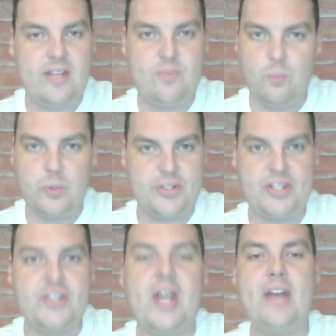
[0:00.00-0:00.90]
was the
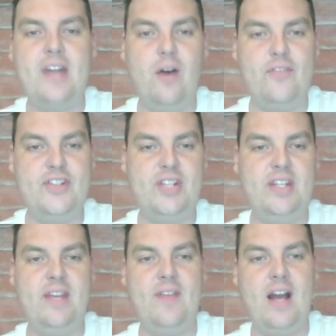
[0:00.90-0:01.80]
standout for
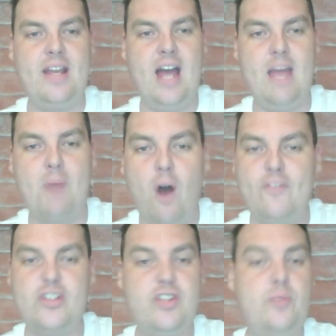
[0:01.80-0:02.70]
Sydney in that game.
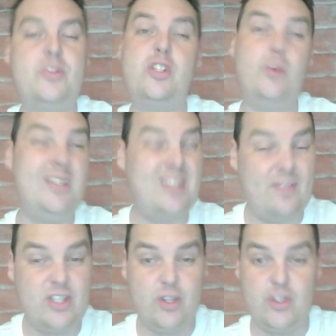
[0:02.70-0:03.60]
Obviously, there was the 27
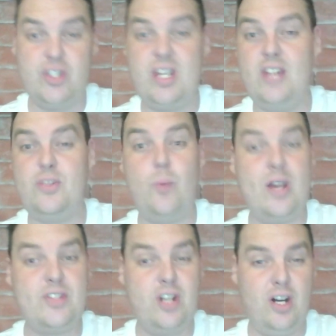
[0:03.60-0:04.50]
touches against the
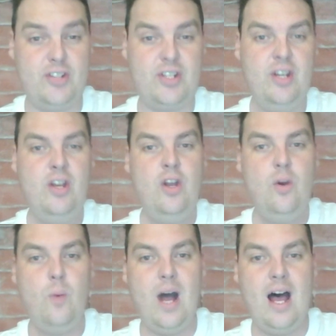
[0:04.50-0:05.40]
West Coast,
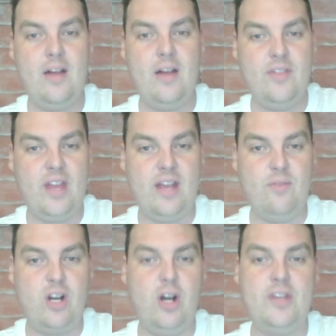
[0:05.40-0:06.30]
where they
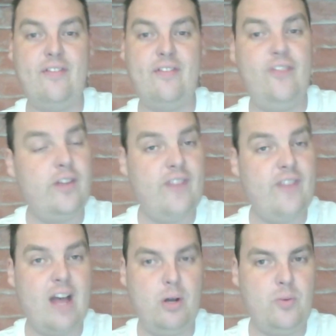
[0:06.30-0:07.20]
recorded that
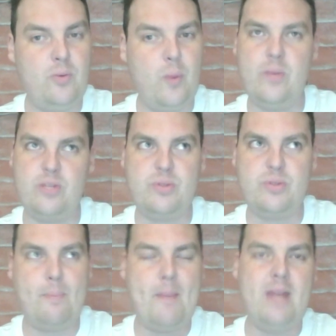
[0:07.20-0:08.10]
45-point win, which was,
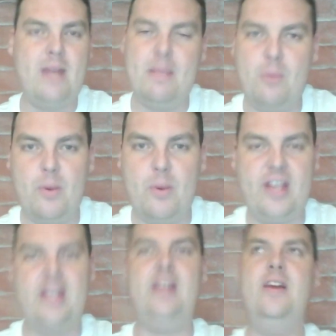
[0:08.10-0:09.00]
many people were
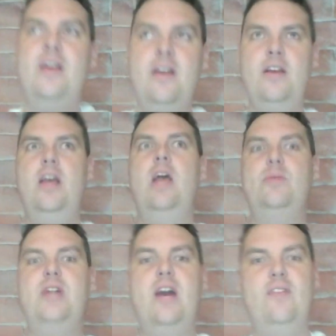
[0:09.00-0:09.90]
thinking, it
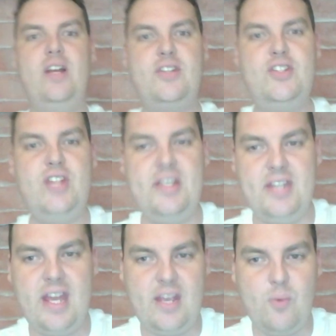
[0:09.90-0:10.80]
was kind of like
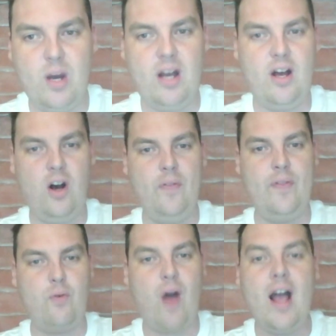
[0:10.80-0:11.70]
Sydney were on
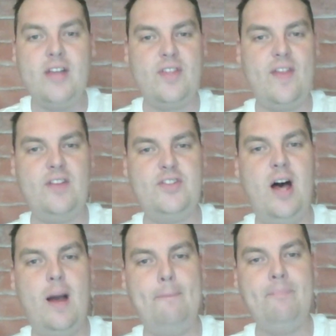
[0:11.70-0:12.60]
the rise at that
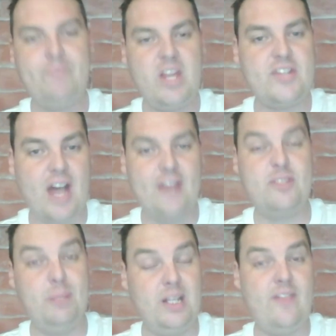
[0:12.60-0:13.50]
time. It's hard to
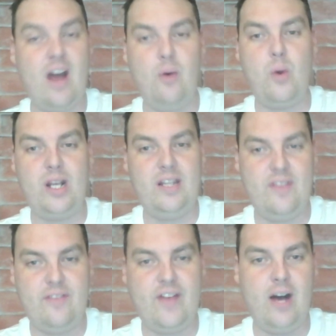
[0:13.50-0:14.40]
believe how quickly
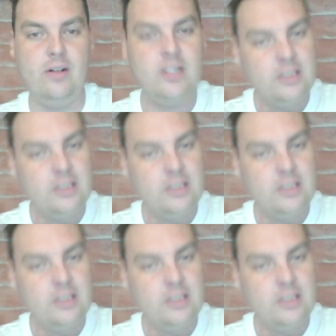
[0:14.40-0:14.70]
they fell.